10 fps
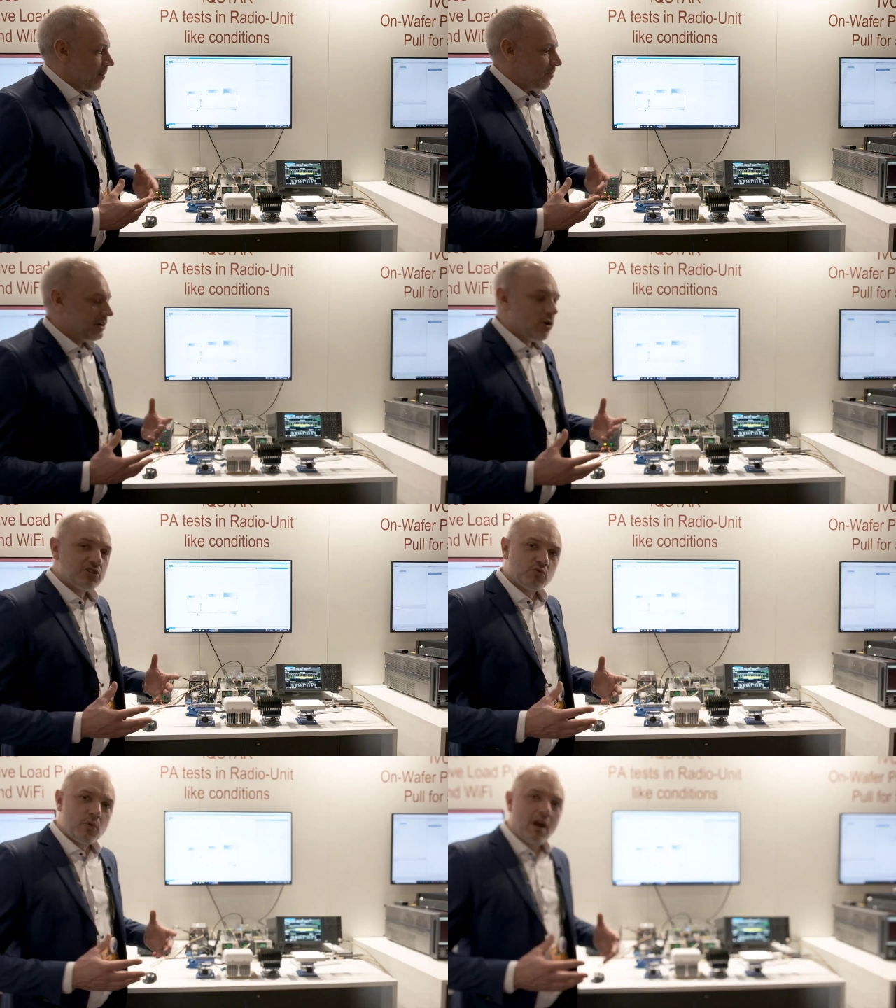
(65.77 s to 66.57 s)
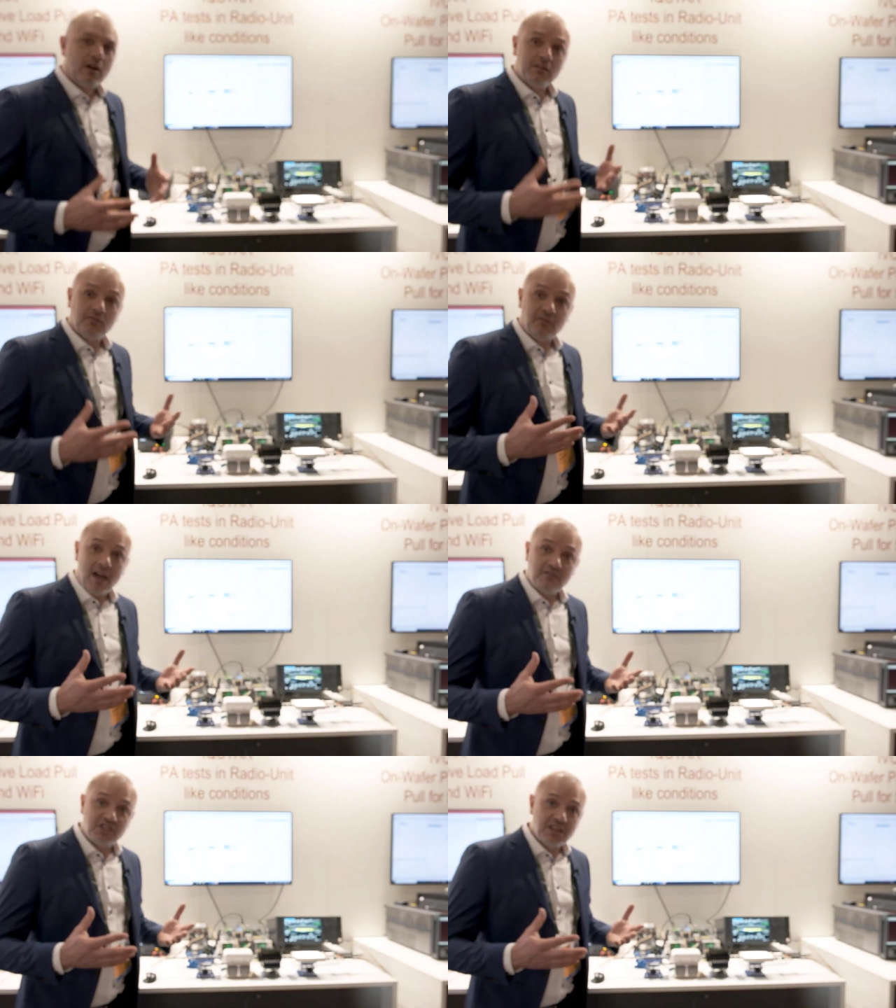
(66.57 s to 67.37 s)
Because we are in
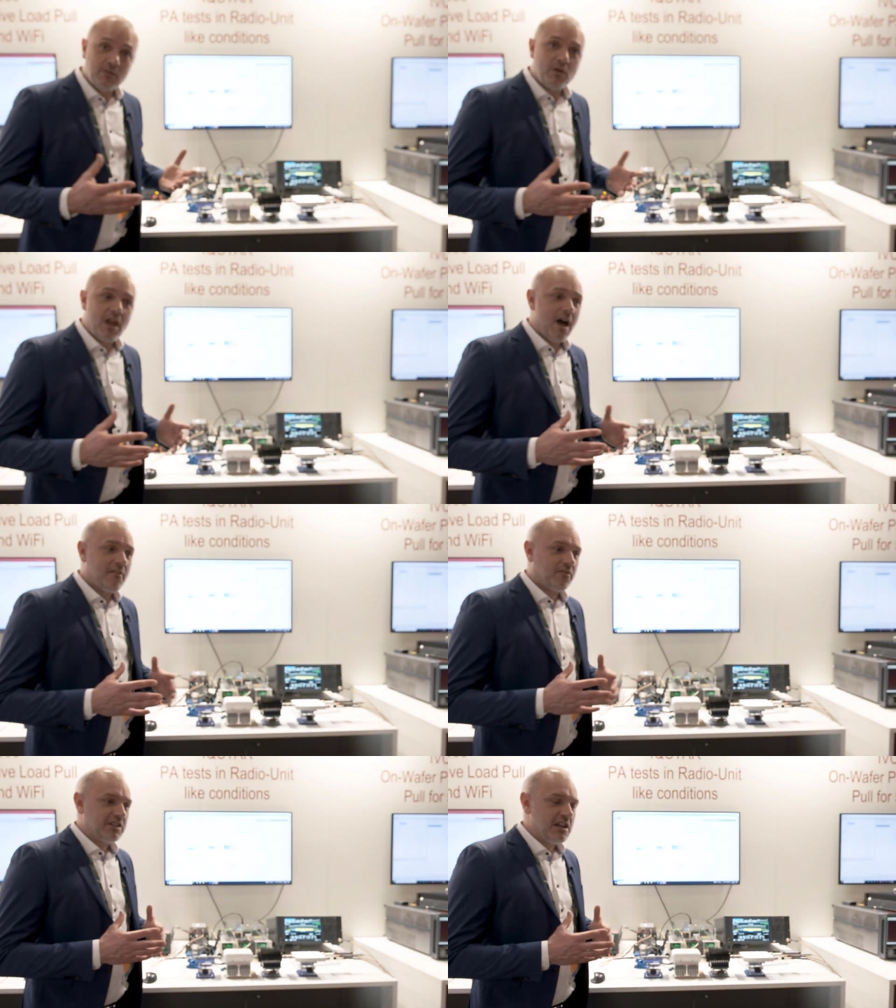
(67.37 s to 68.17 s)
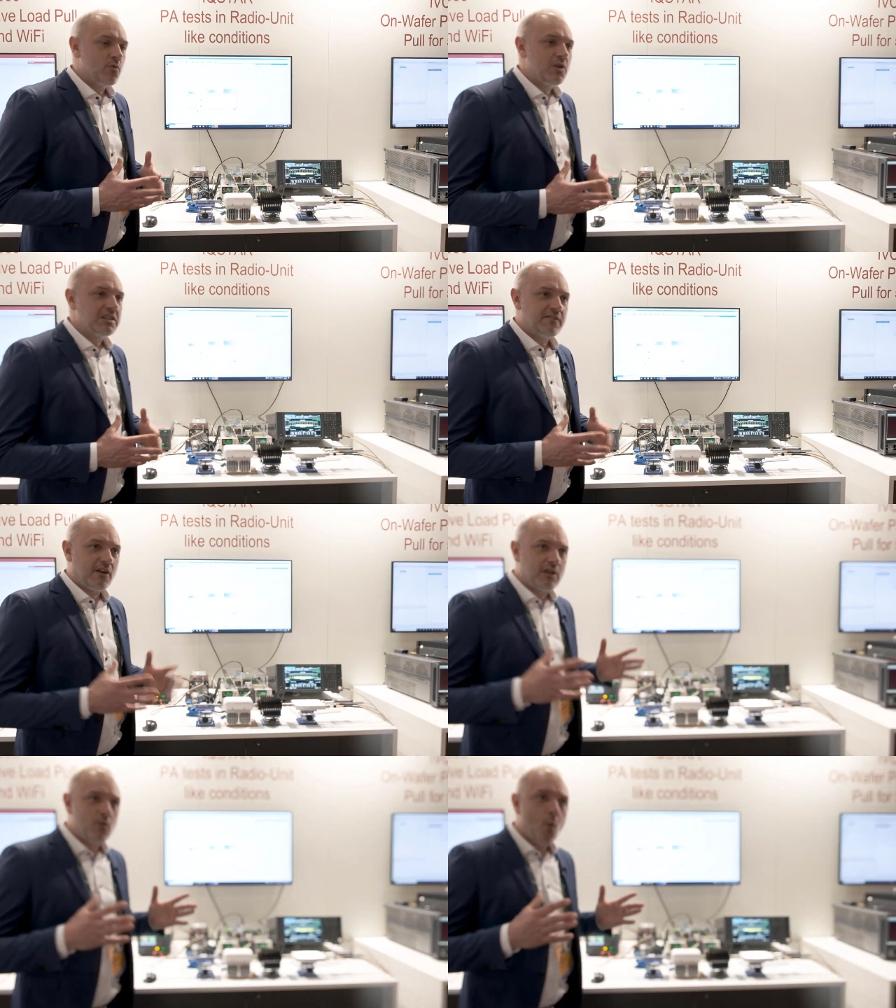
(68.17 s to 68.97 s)
5G, we are dealing with
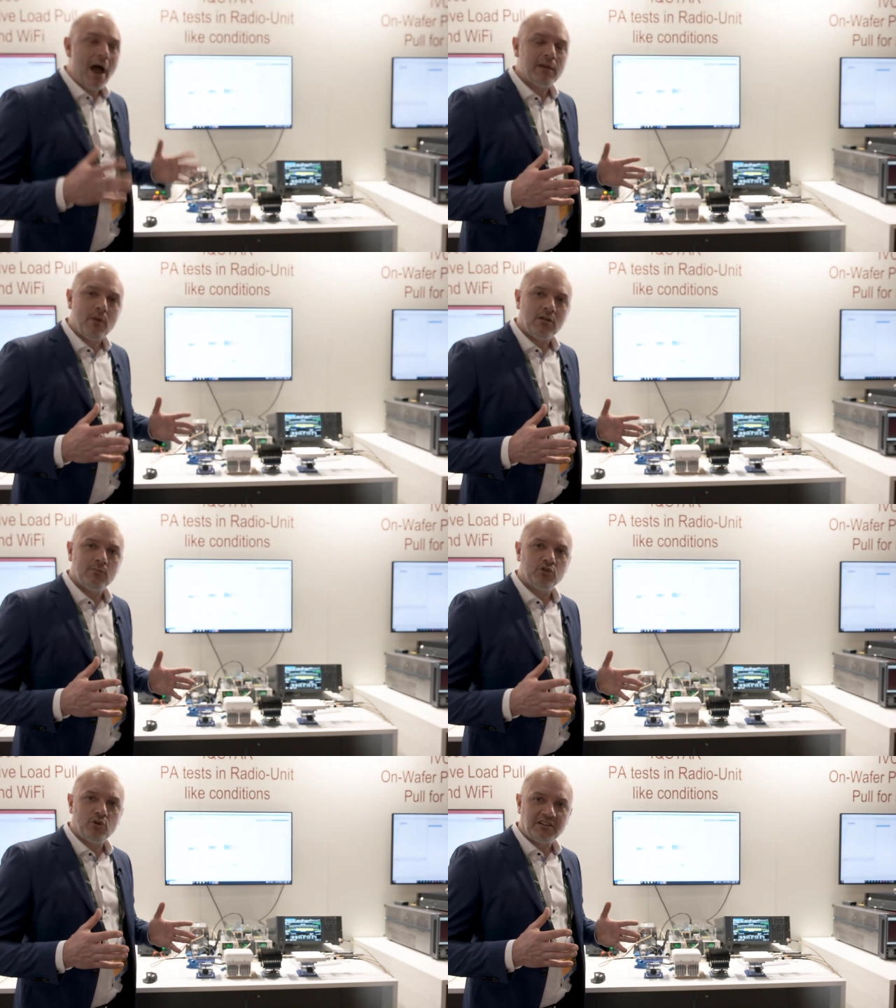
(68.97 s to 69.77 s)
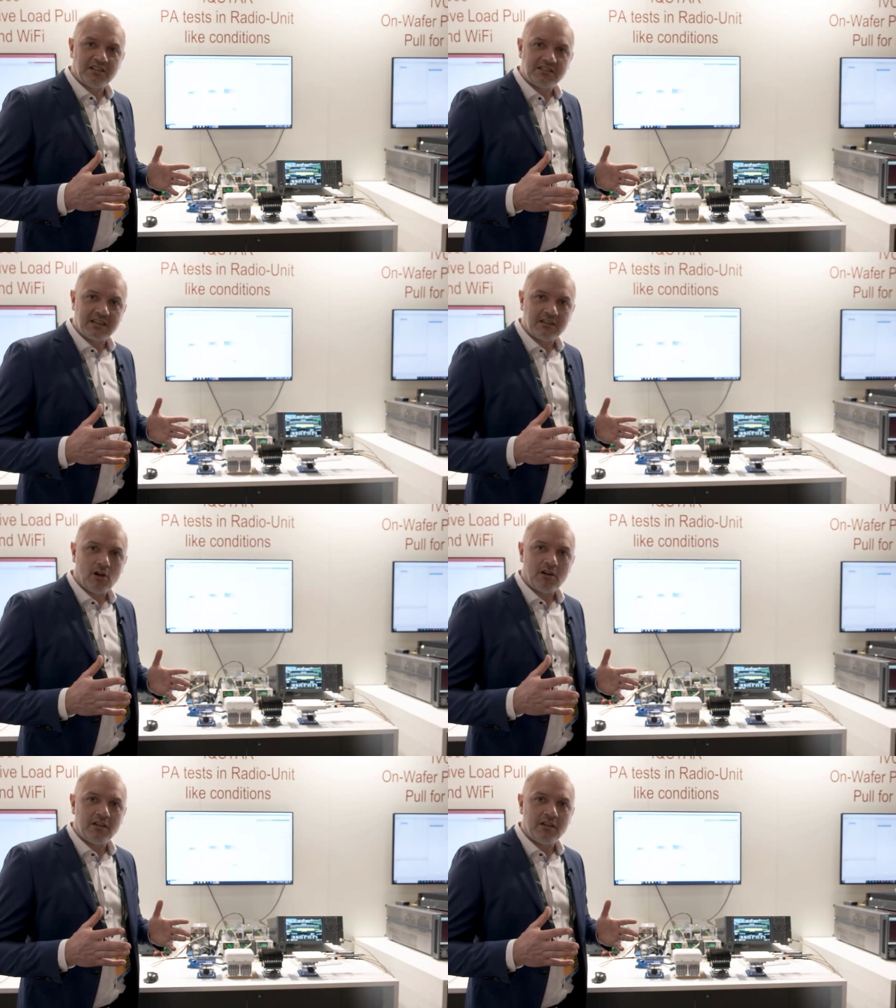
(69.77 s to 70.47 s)
very wideband modulated signal,